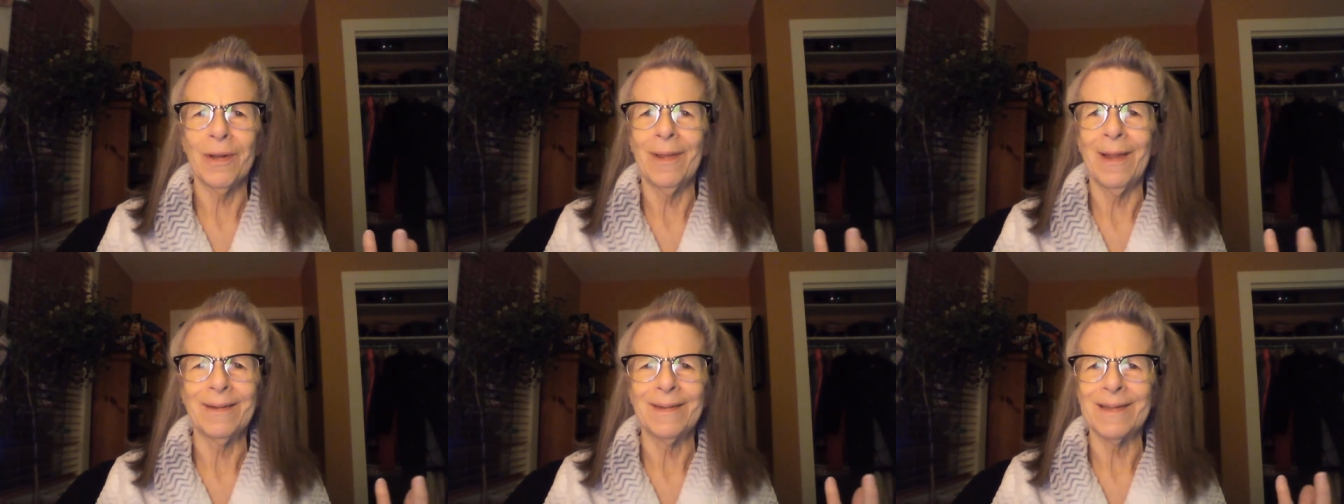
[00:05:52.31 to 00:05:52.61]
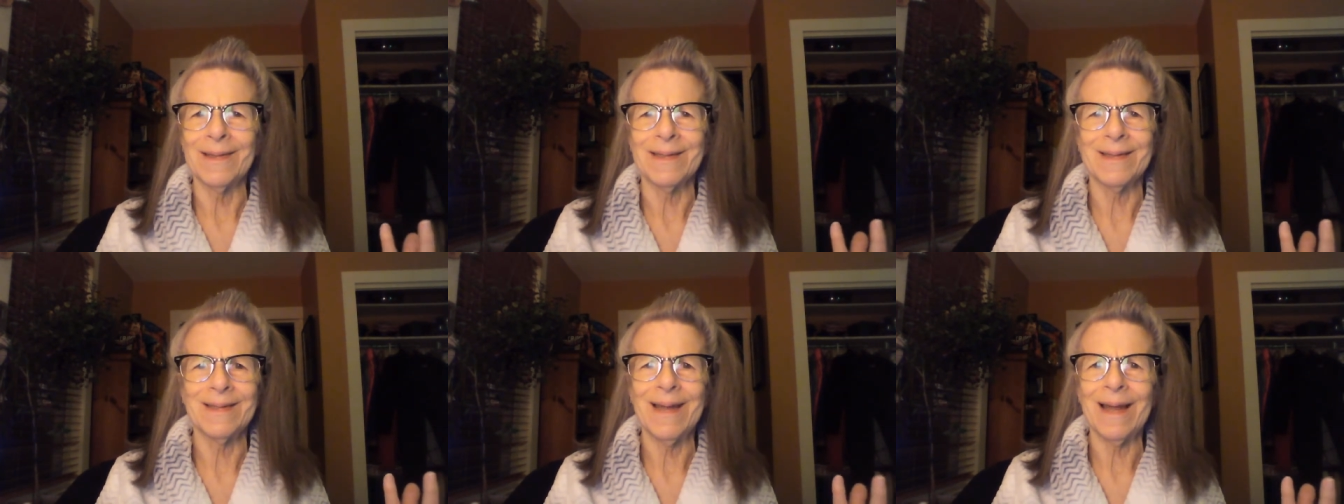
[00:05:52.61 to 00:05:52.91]
to like
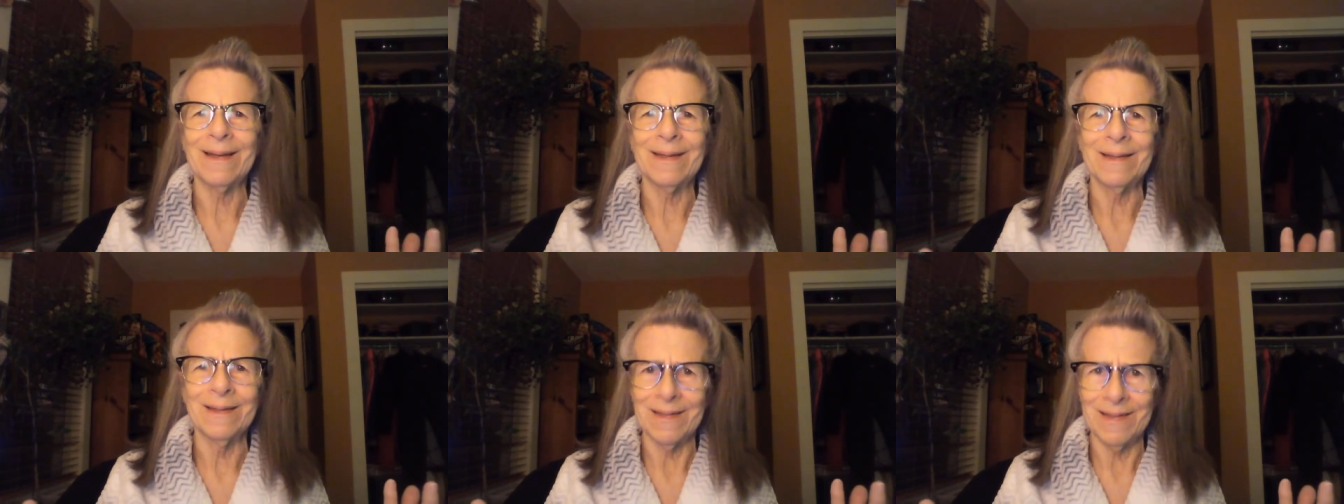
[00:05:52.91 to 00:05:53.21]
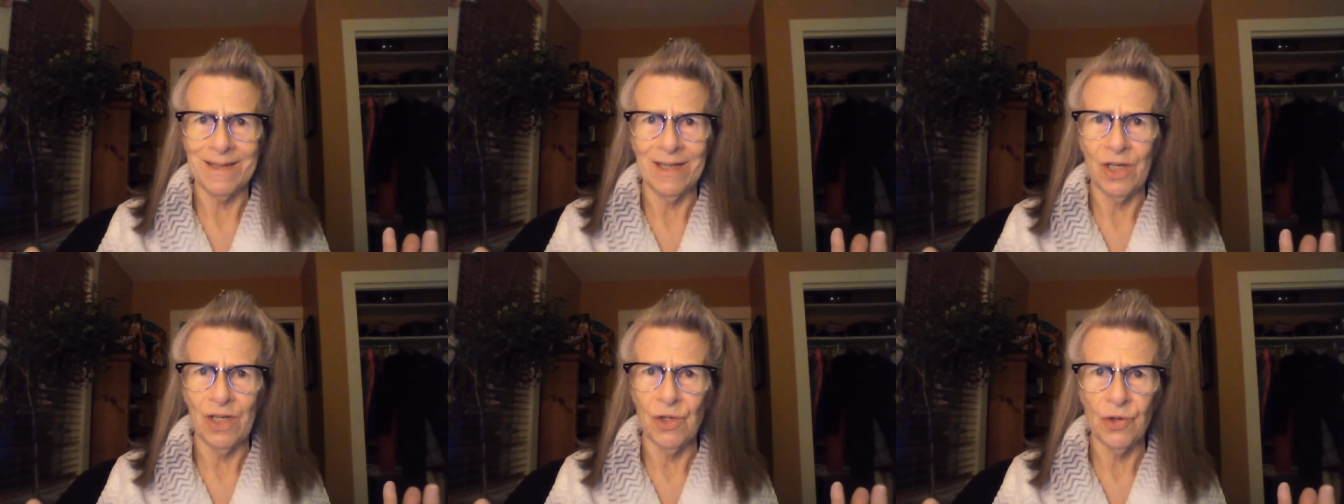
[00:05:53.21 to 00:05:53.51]
the second
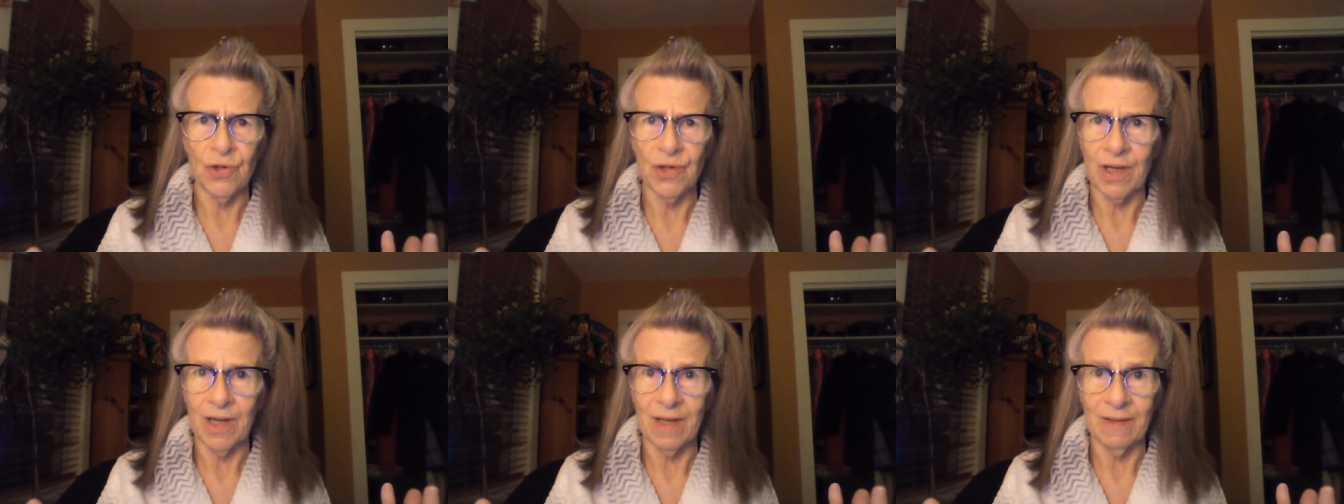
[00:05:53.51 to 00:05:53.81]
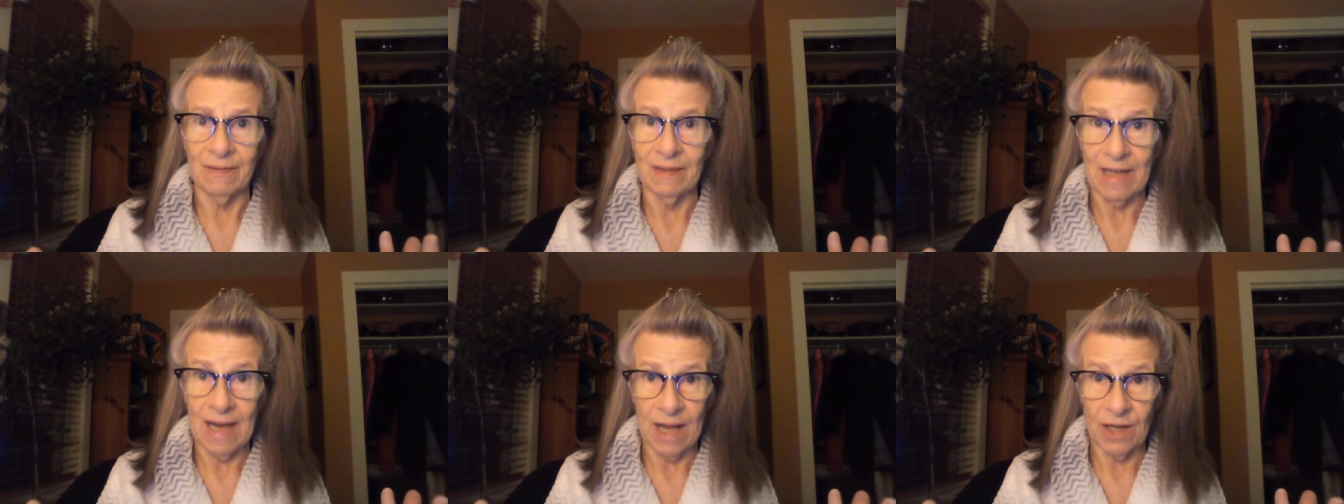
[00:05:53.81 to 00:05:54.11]
tier to
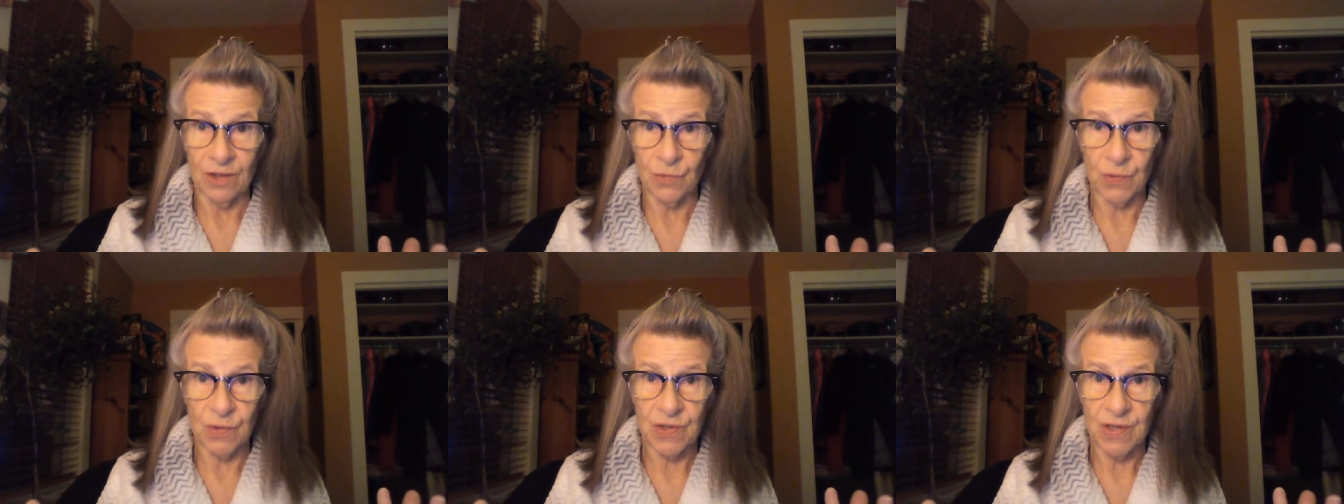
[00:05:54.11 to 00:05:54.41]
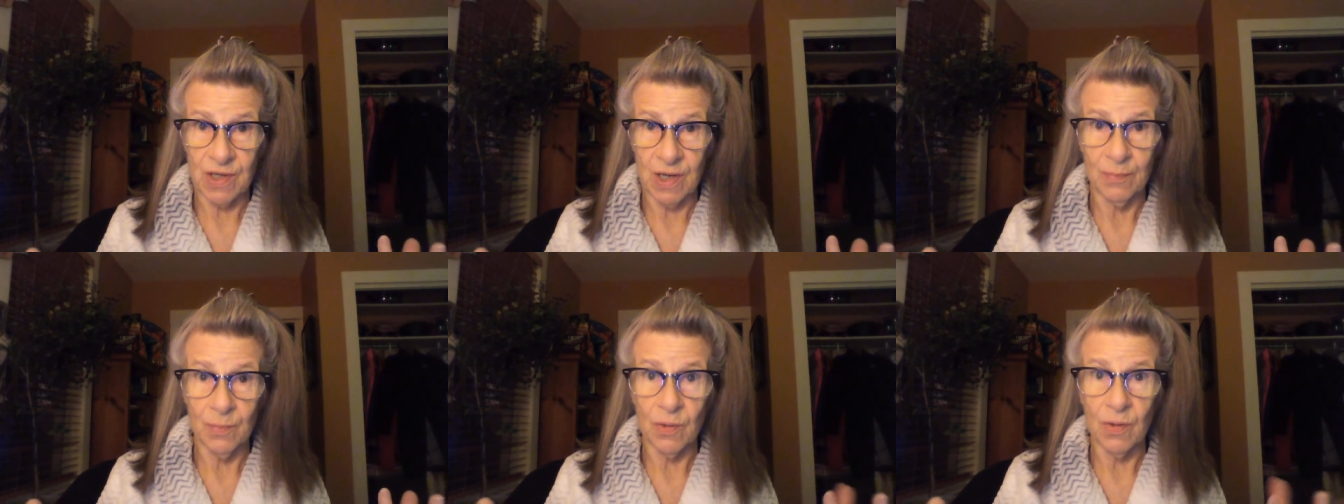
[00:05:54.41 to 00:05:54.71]
get the
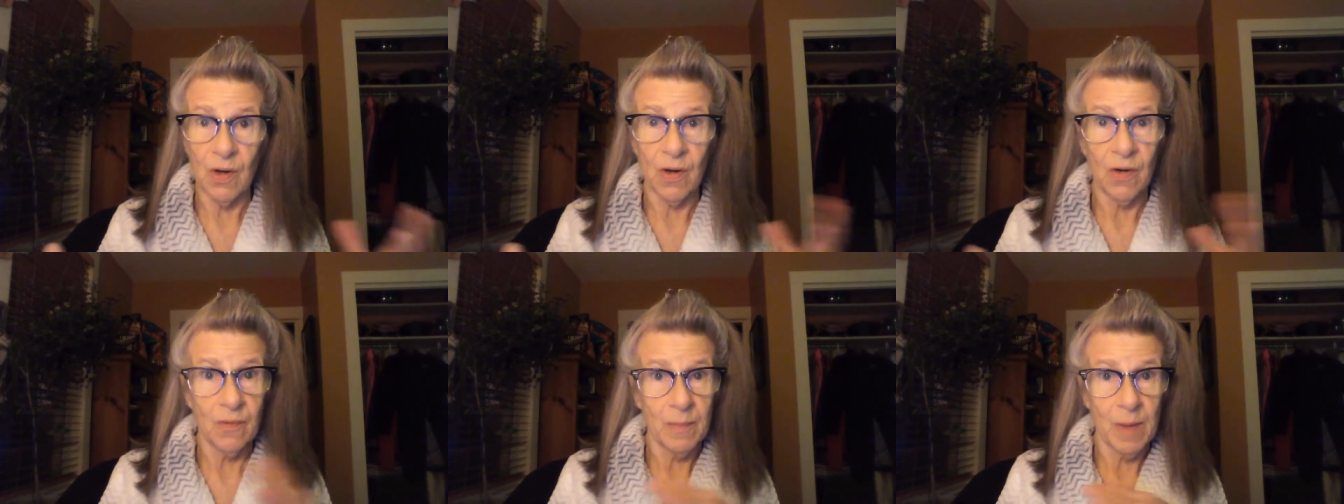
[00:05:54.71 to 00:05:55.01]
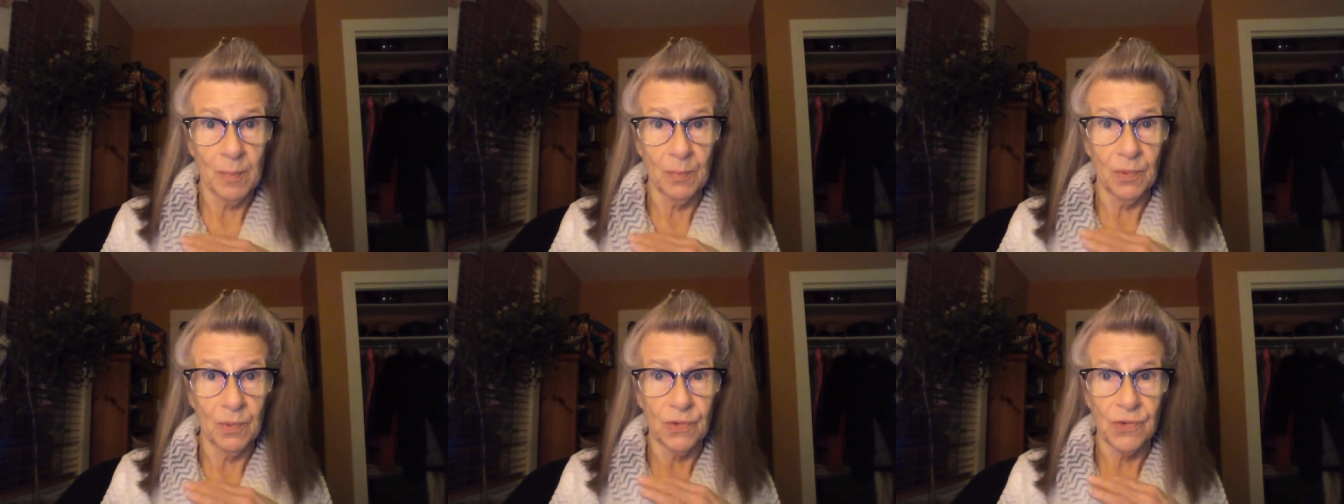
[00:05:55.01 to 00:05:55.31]
address number i
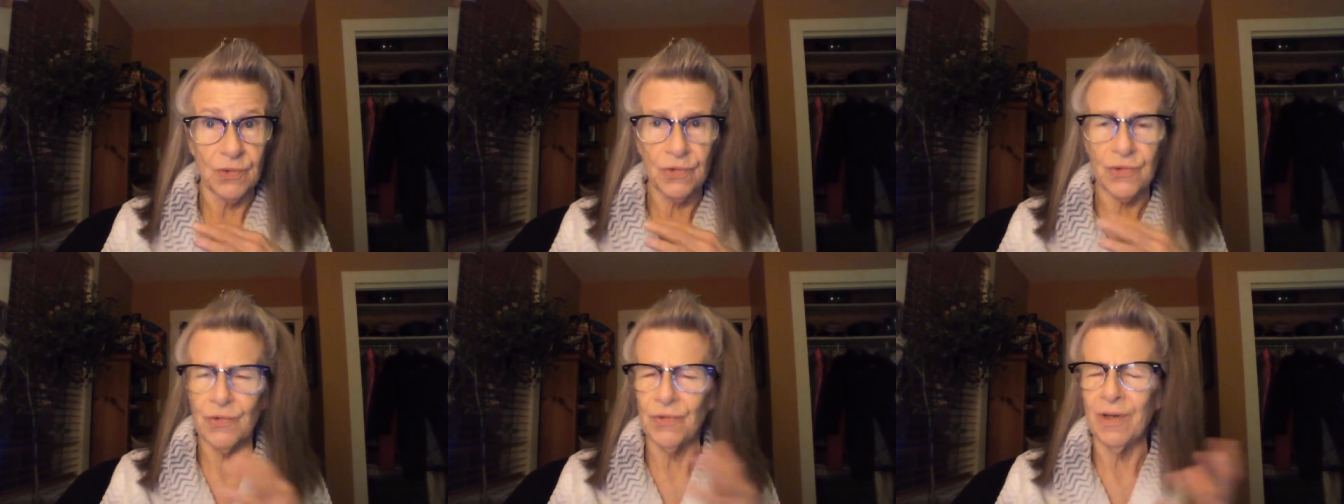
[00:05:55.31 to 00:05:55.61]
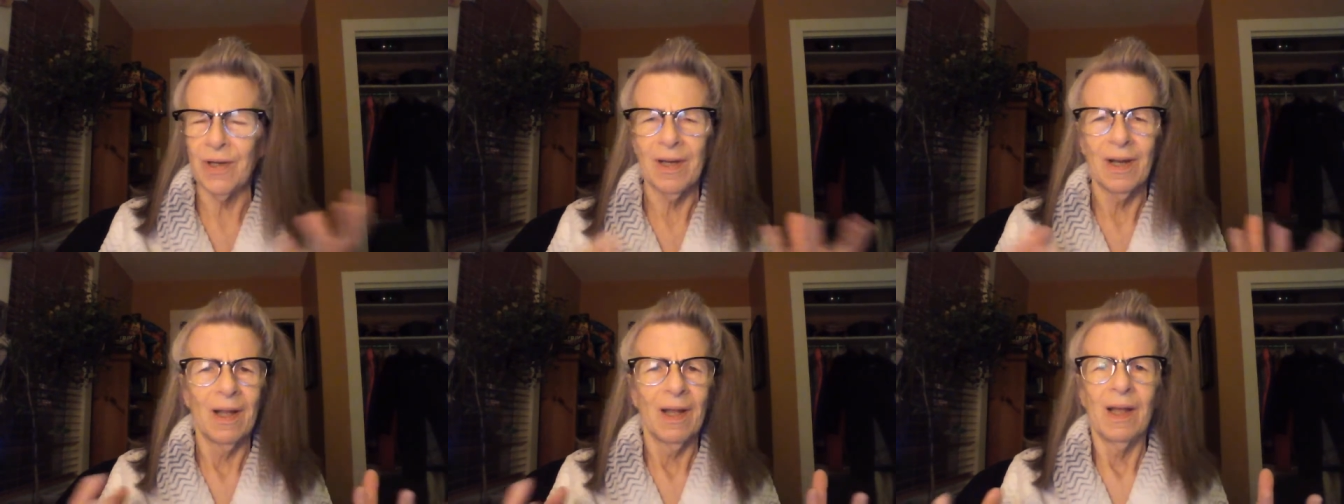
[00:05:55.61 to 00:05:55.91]
remember the
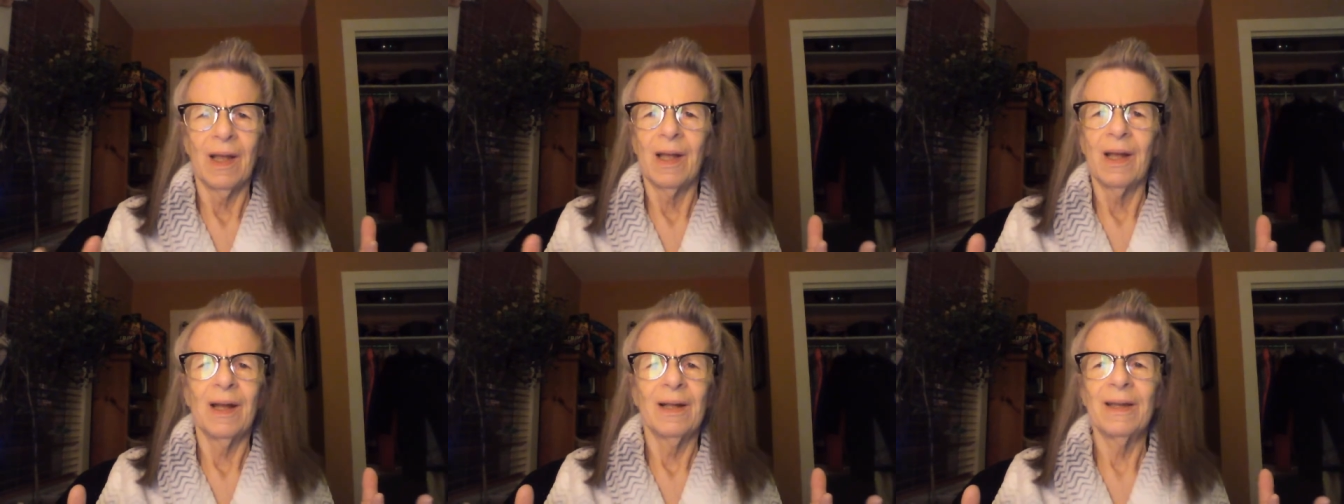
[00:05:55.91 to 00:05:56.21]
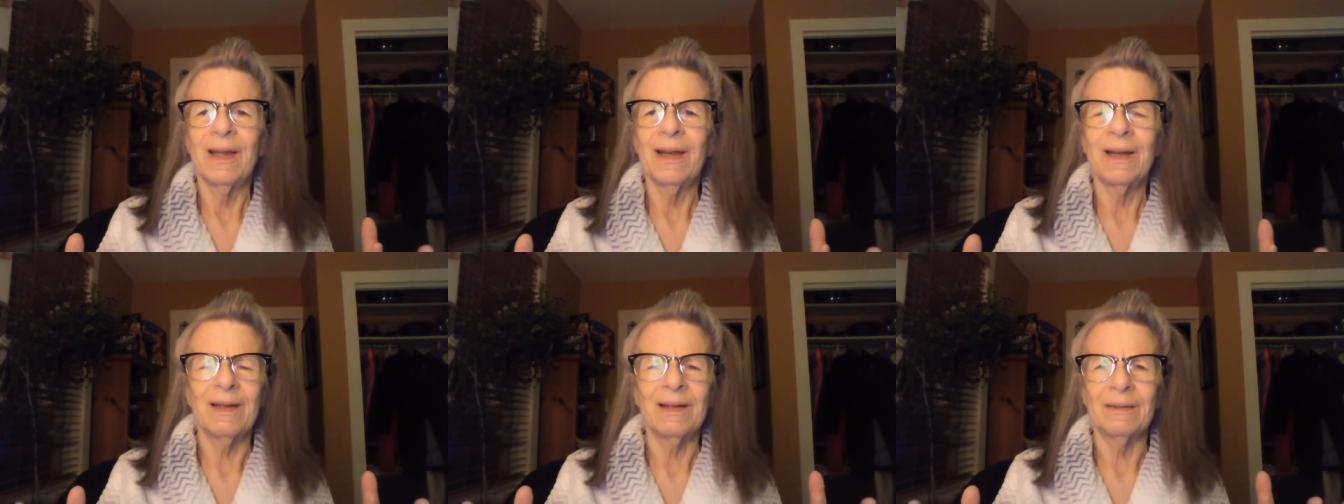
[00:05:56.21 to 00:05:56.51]
street
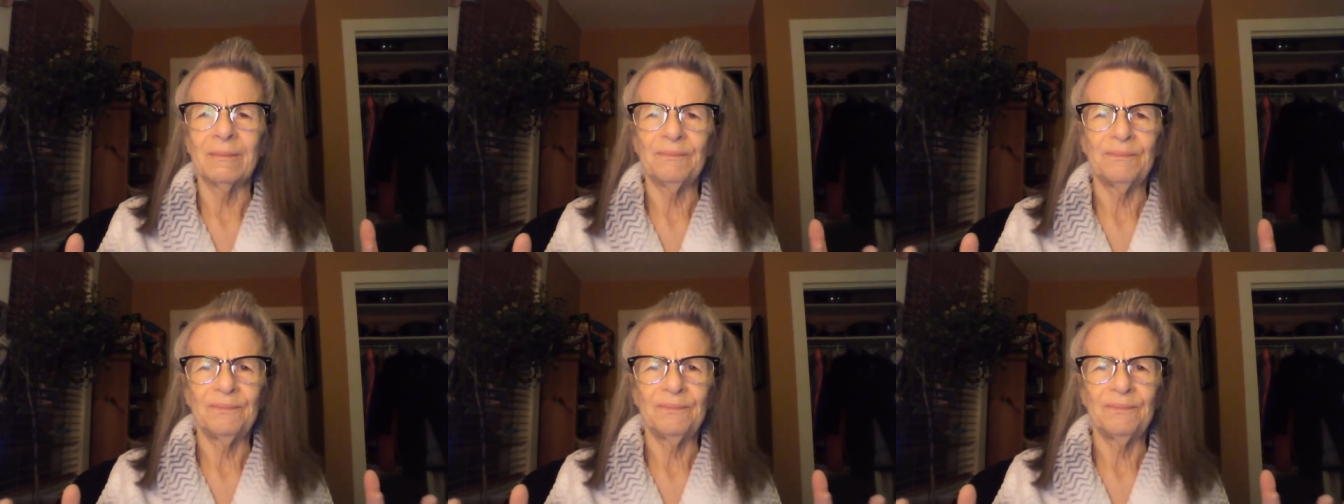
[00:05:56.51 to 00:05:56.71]
like